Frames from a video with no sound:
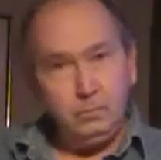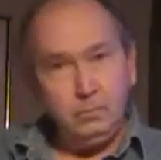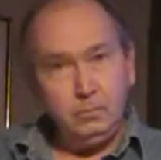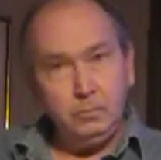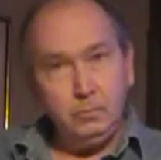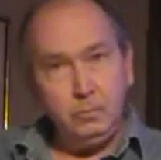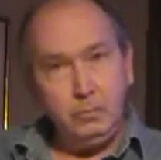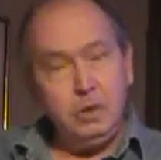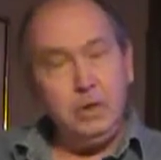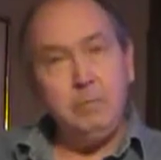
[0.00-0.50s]

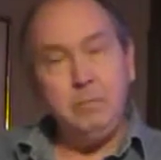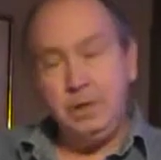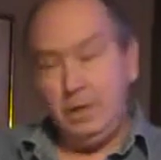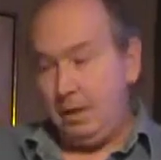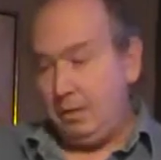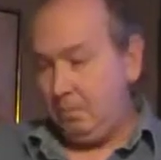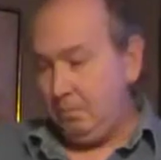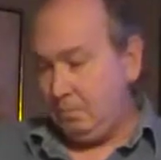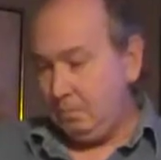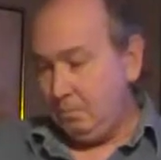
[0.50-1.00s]
3
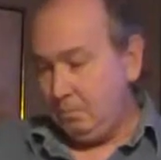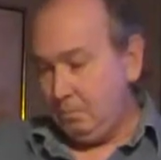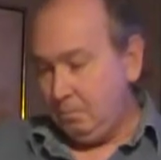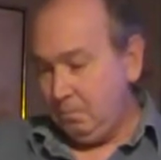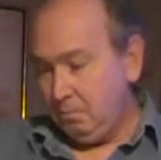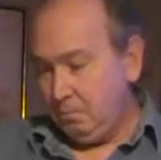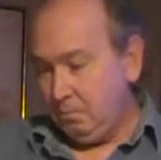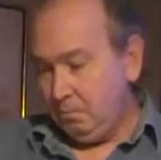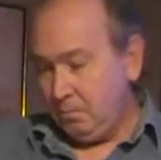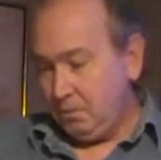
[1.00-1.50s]
men
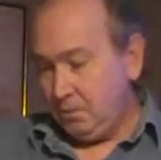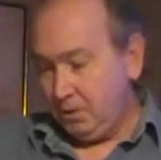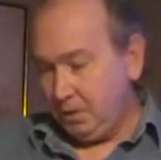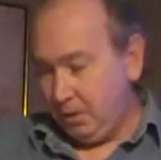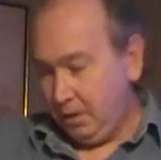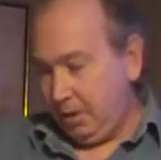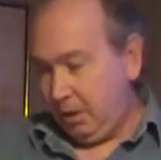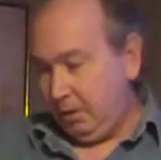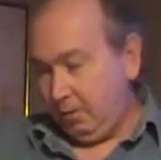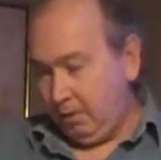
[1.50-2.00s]

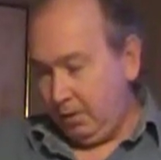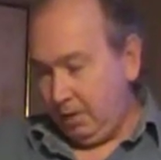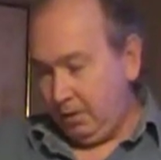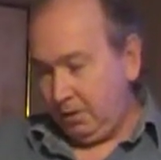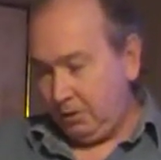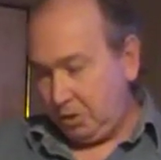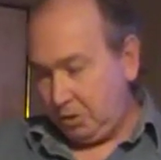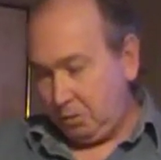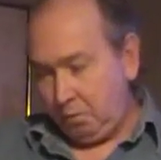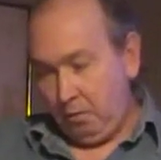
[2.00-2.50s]
sitting around
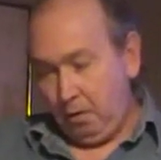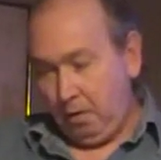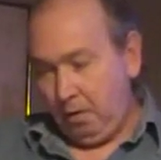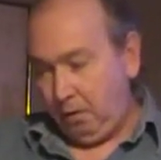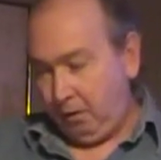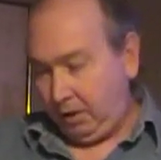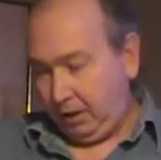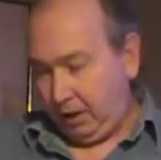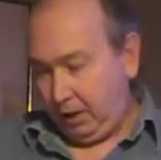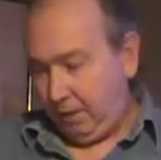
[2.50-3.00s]
a
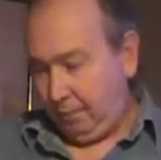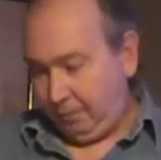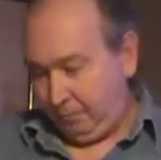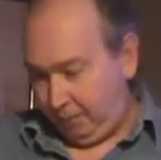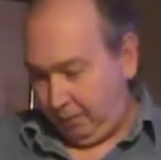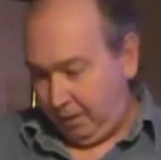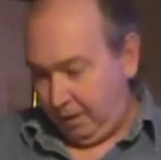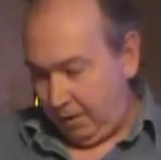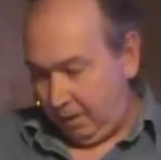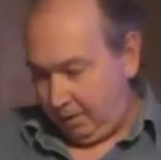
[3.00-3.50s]
small
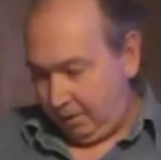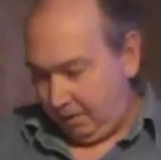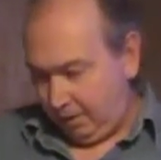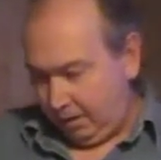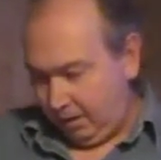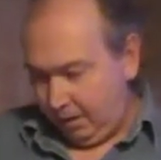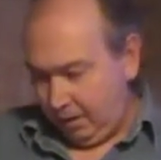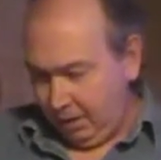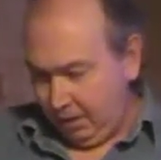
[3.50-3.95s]
campfire that,